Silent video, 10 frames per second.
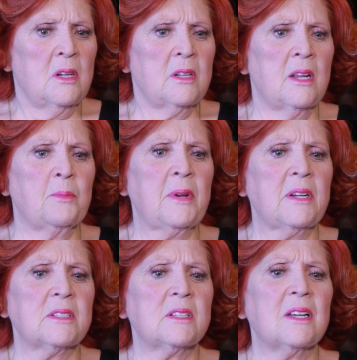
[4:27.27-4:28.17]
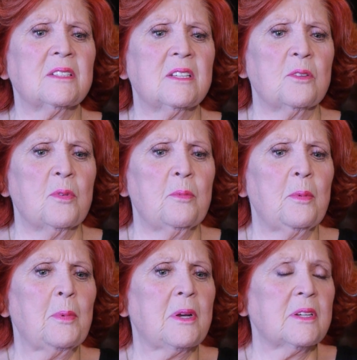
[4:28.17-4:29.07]
they'd be disgusted with me
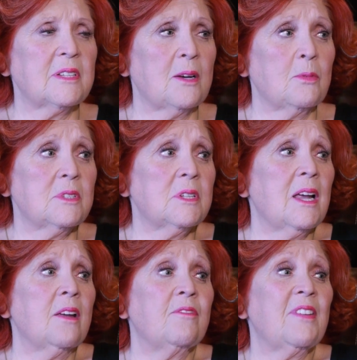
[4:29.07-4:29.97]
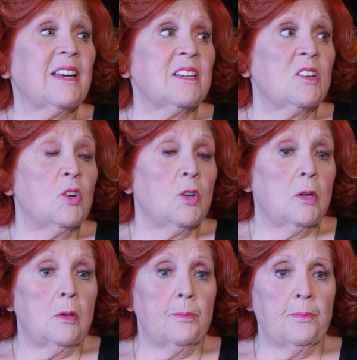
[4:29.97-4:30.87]
because I was a fat girl.